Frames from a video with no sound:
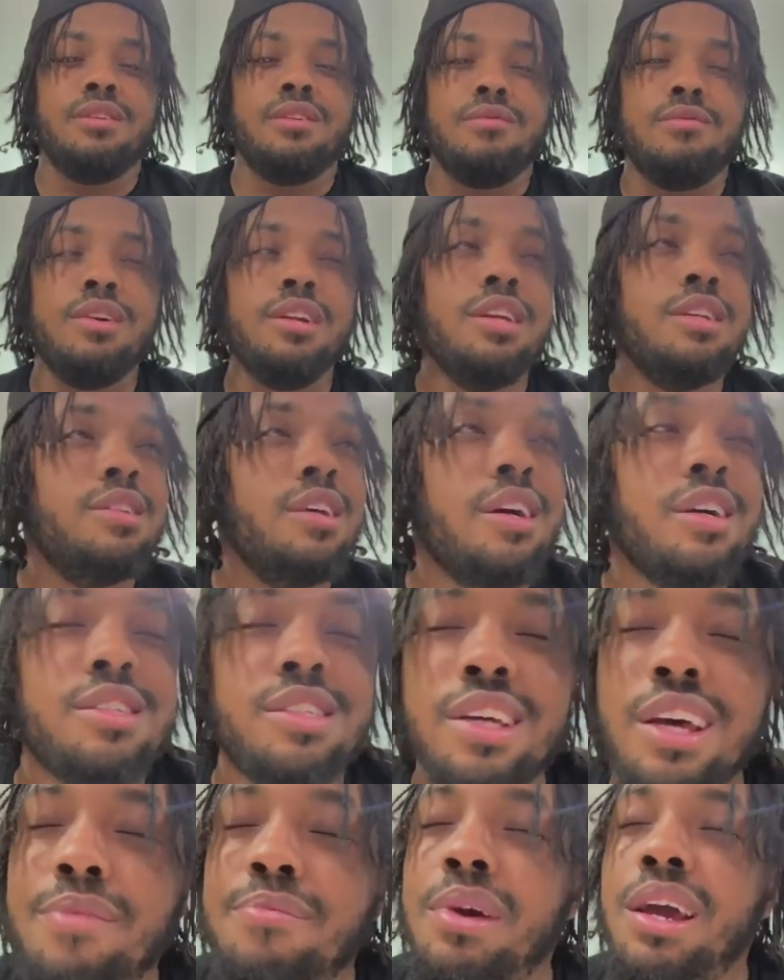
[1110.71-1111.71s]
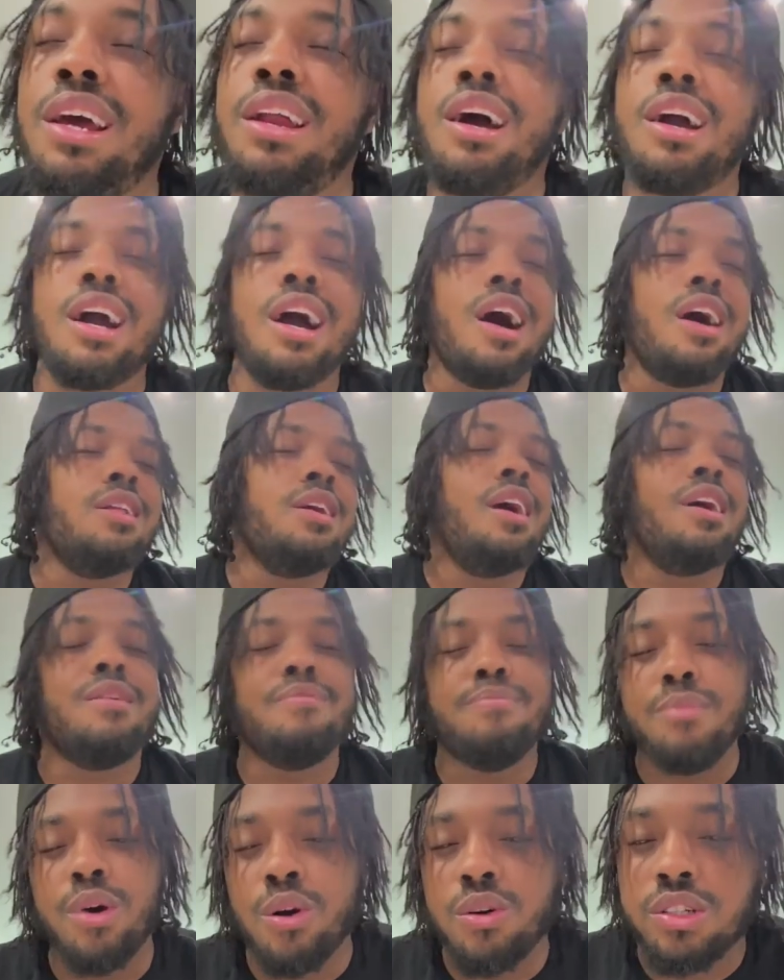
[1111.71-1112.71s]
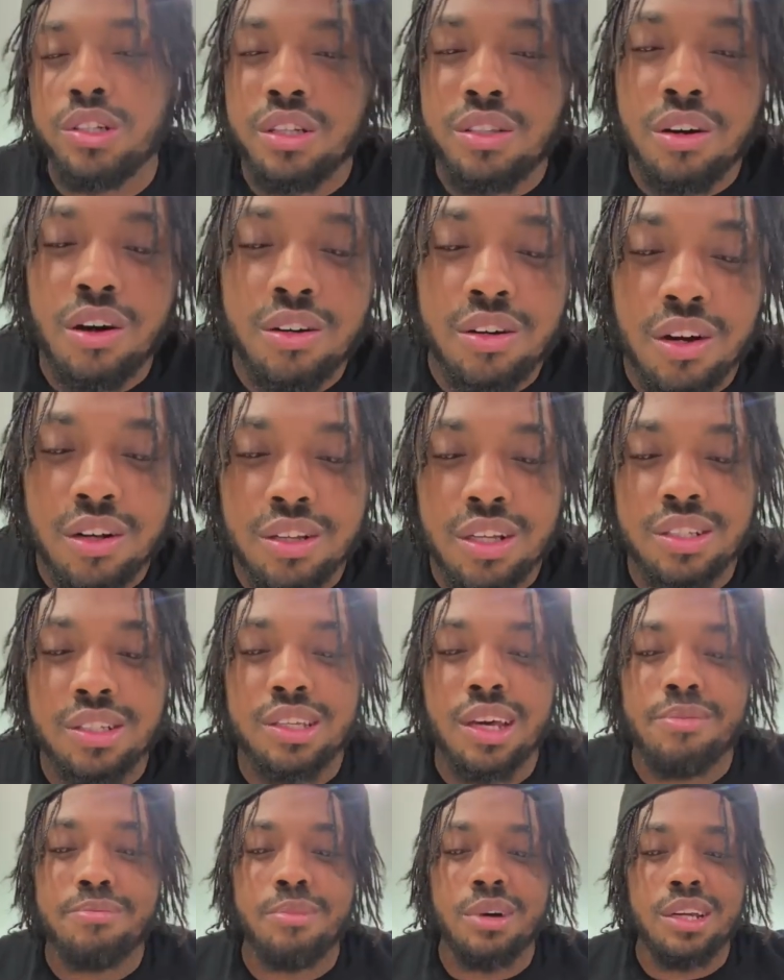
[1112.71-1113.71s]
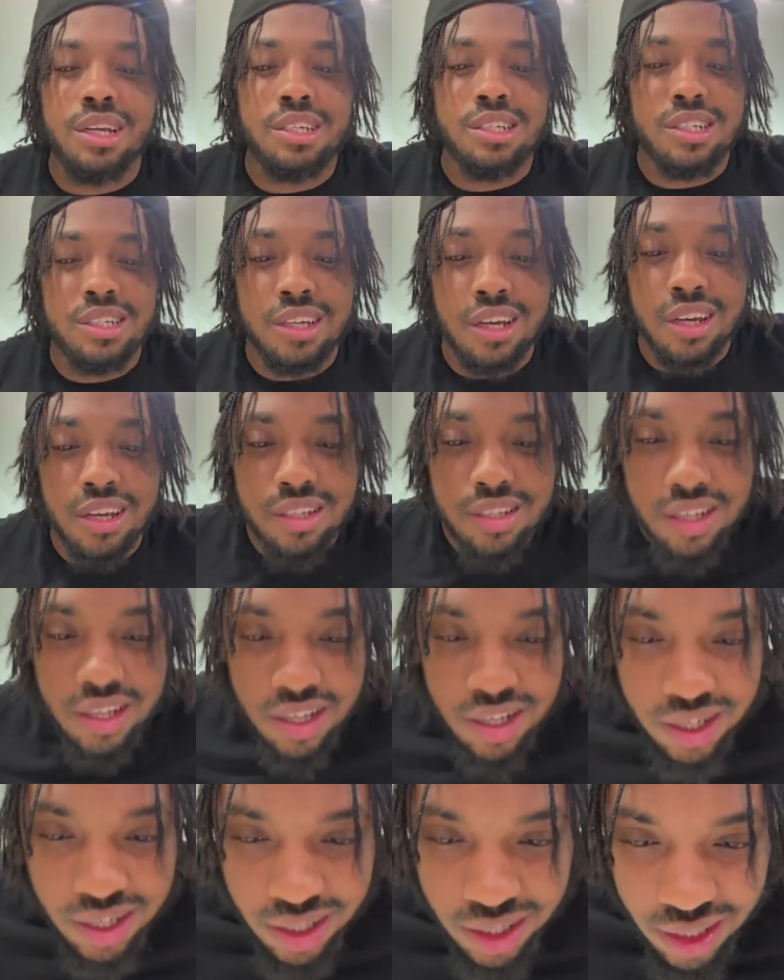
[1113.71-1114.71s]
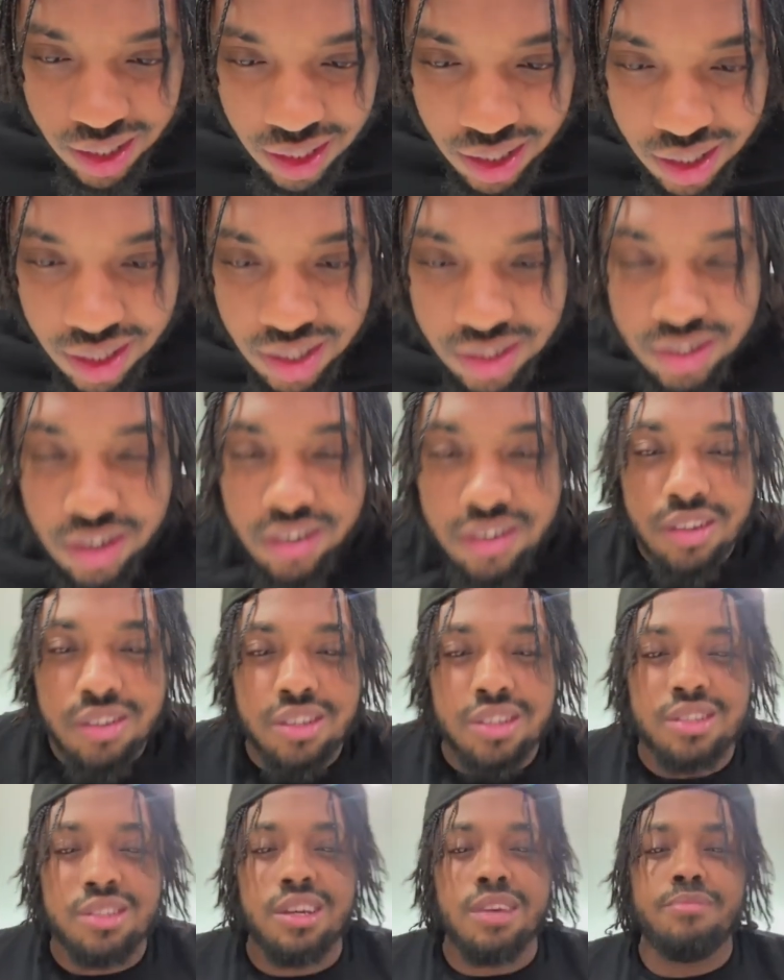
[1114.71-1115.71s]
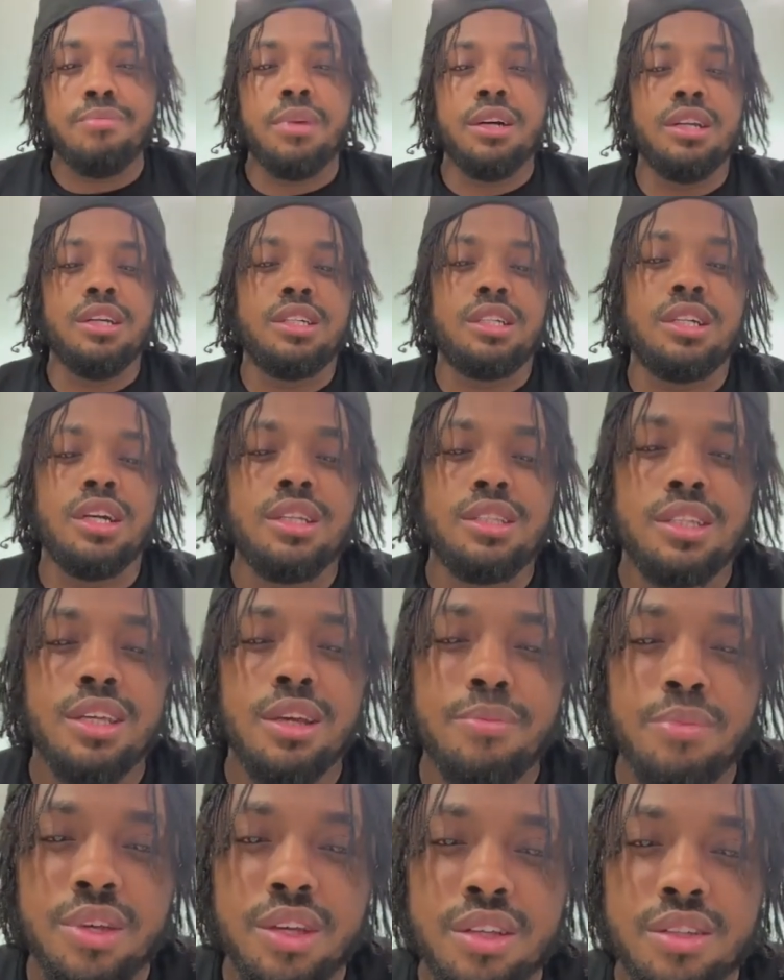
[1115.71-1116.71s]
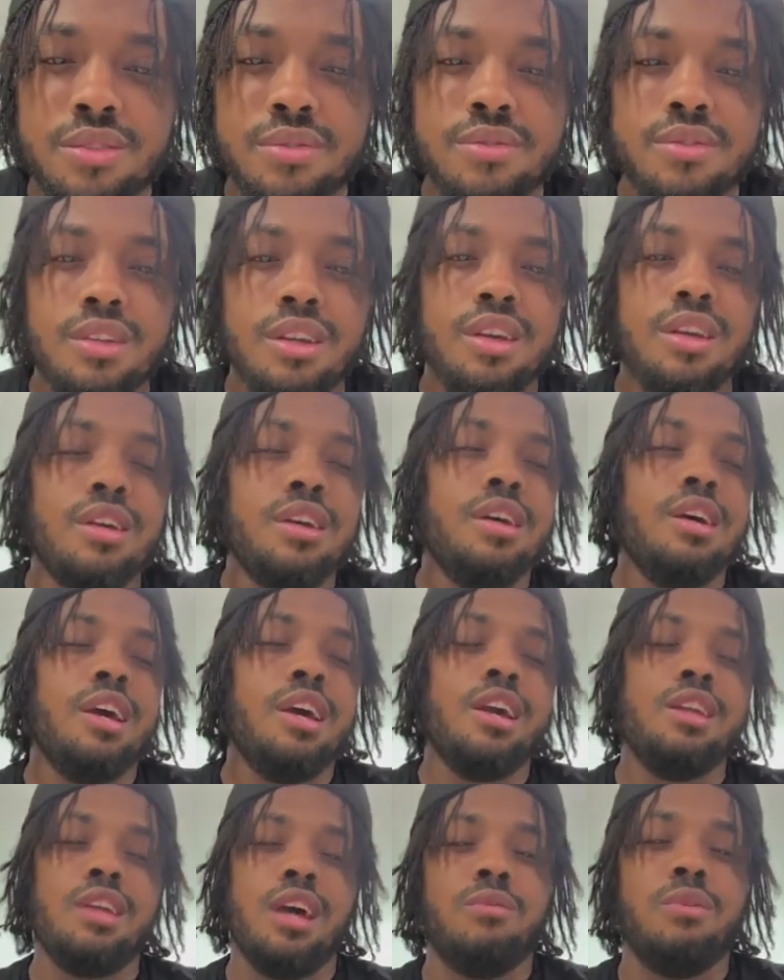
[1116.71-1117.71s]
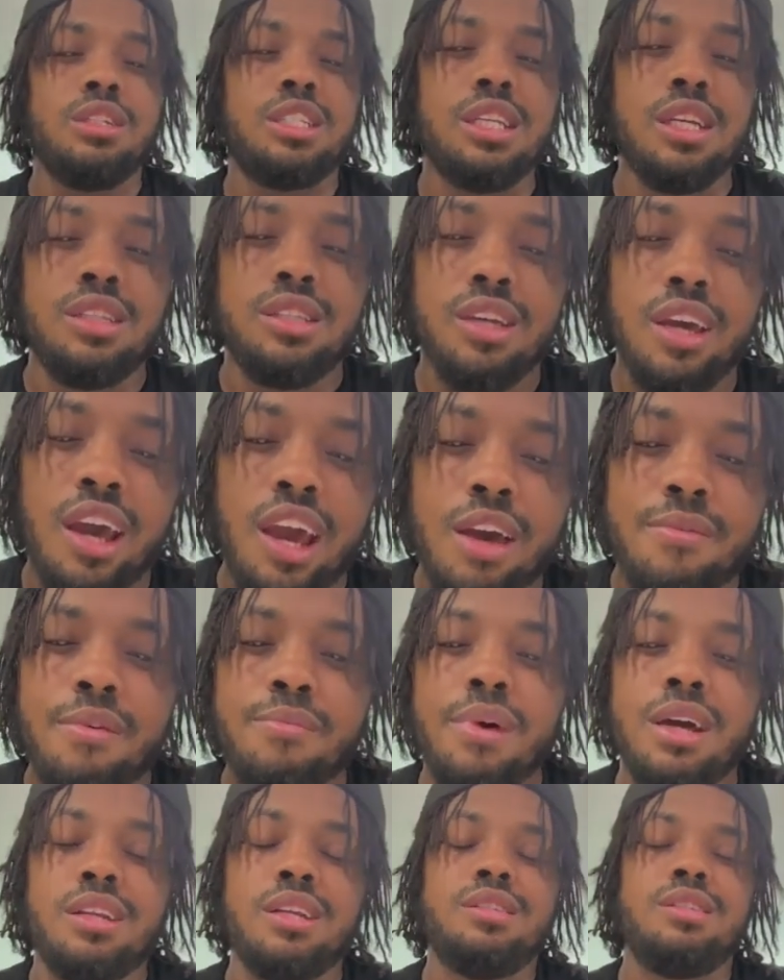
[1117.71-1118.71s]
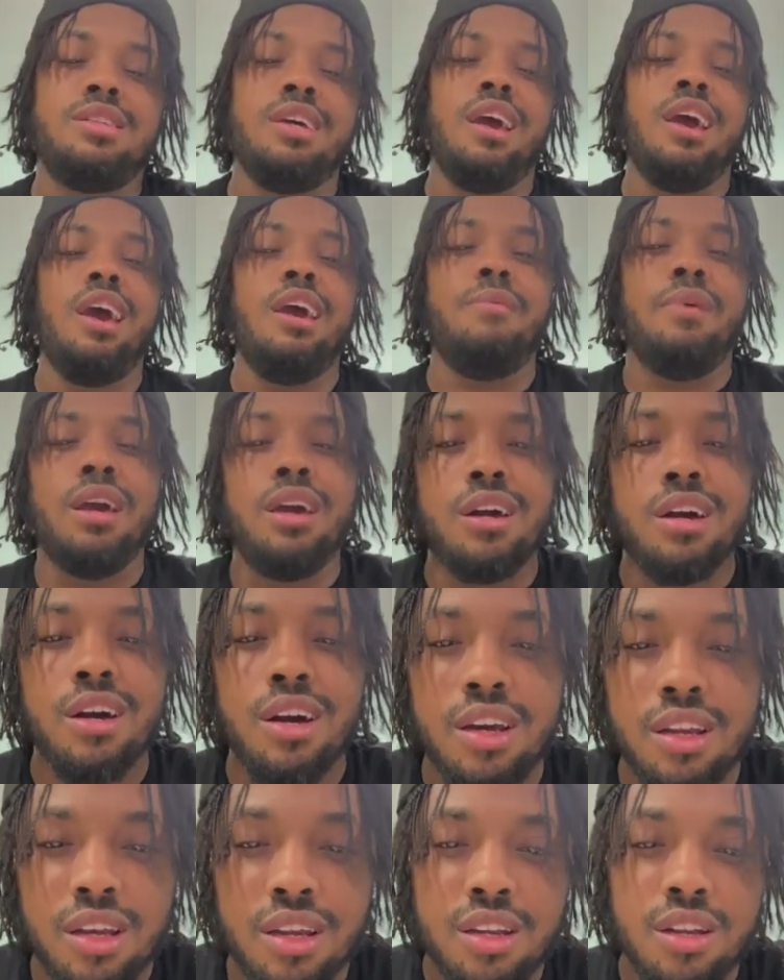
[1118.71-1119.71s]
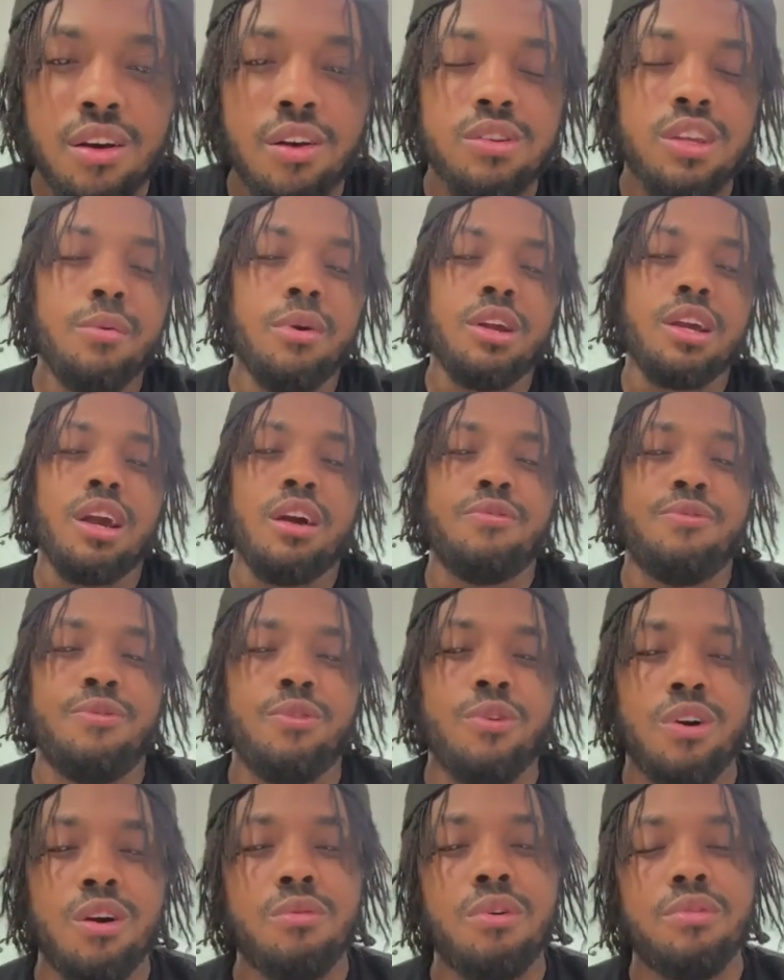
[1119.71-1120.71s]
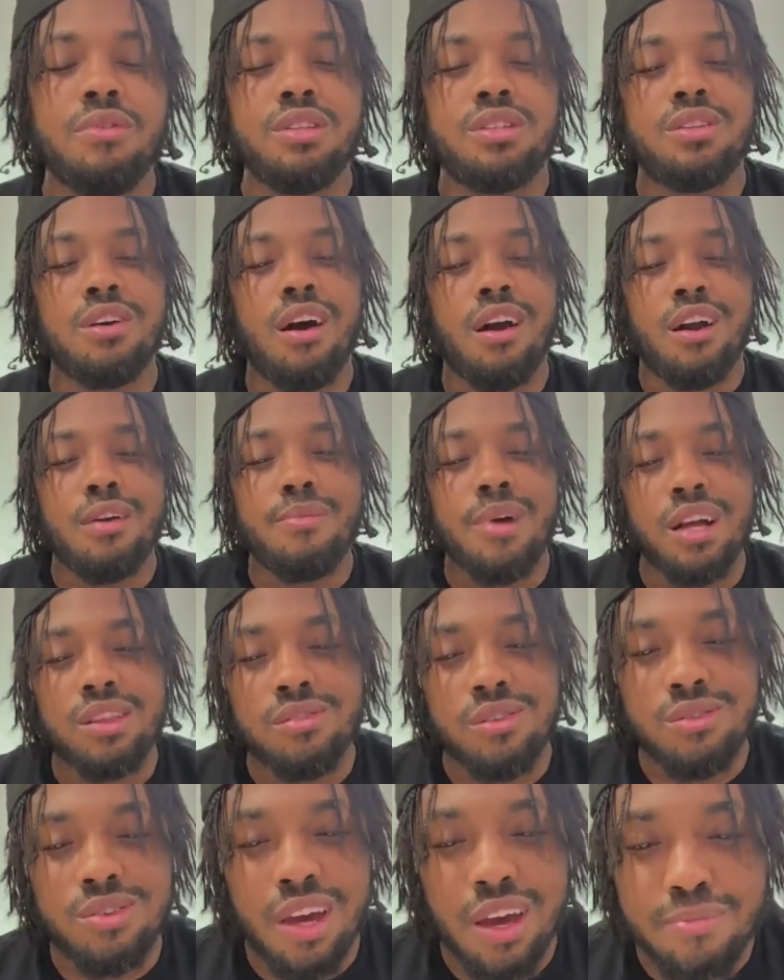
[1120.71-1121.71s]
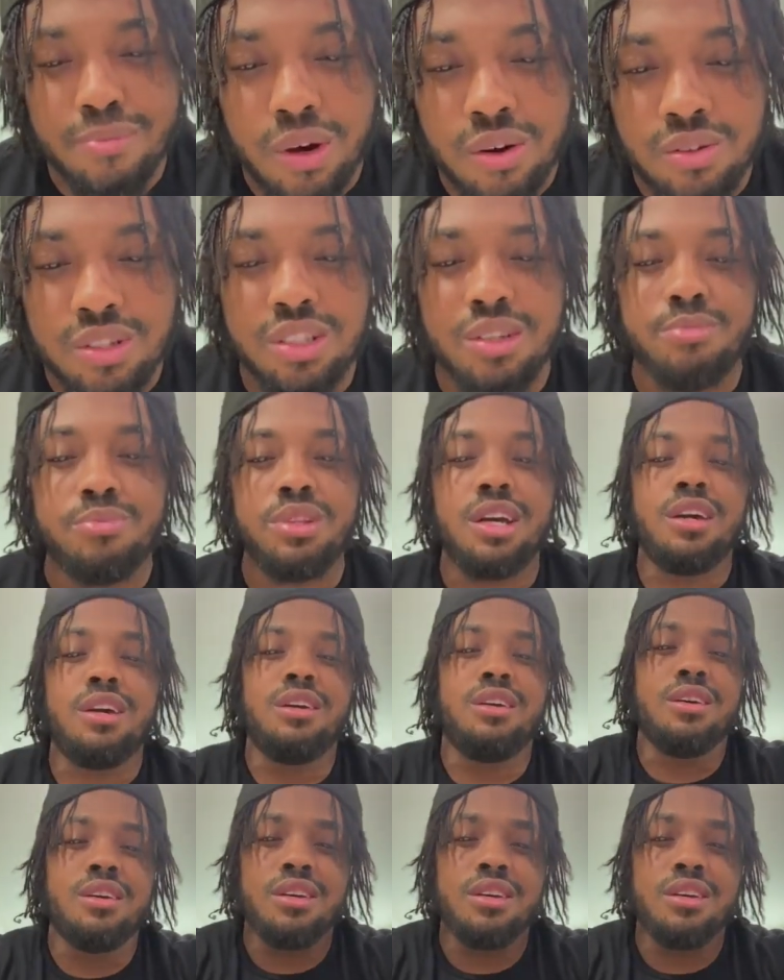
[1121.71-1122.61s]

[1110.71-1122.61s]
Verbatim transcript: One of these niggas said, man, I got a lot of motion talking all this get money shit. Talking all this get money shit to me. He like, what's the tab? I'm like, the tab 800. Oh, damn, I only got four. What we talking about? I thought you had motion, player.